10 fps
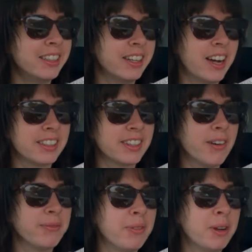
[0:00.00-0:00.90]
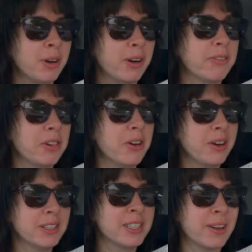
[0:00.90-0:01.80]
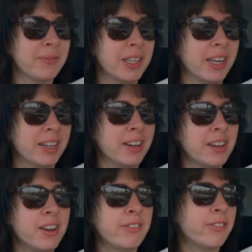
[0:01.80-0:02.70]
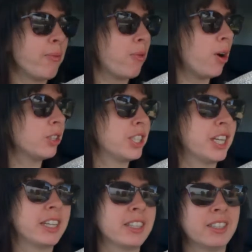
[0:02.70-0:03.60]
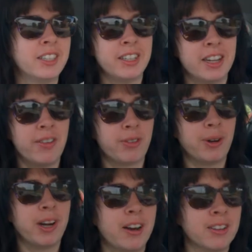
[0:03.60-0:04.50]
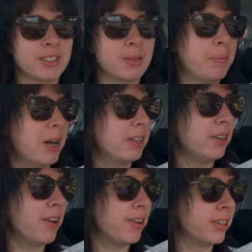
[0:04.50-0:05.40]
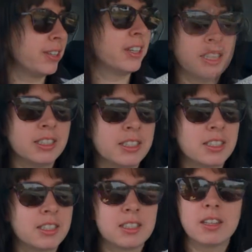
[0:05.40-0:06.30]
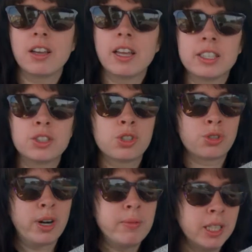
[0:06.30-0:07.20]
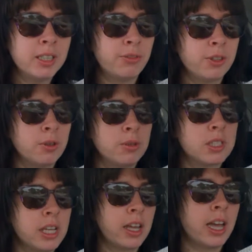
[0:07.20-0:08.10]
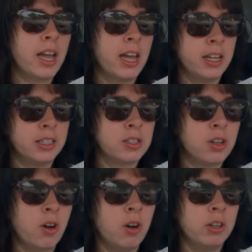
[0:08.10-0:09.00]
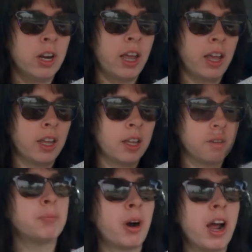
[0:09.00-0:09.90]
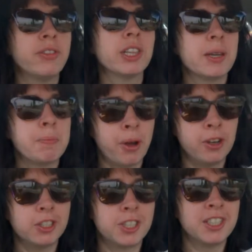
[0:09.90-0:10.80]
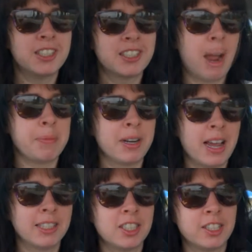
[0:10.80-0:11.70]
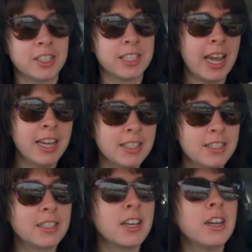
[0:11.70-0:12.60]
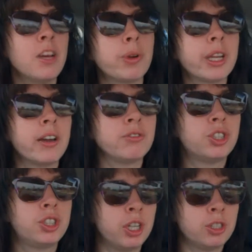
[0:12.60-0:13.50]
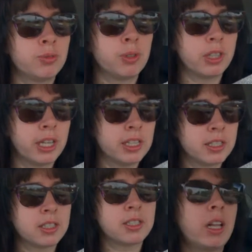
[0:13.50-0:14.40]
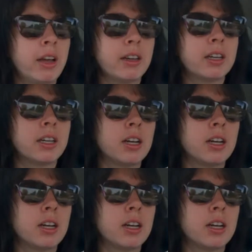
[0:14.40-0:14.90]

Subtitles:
that our government would have learned something from watching everyone else, but no. It's extremely difficult to get your hands on a privately purchased rapid antigen test. We have just released, like,